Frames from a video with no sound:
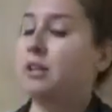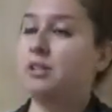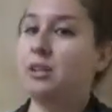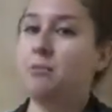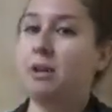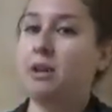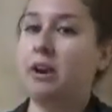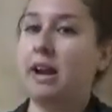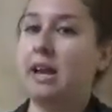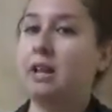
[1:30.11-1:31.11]
So you put your
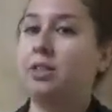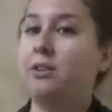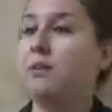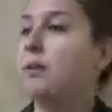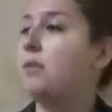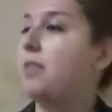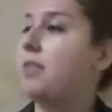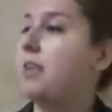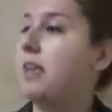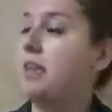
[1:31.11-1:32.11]
hand through the
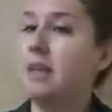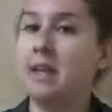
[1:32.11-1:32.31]
thing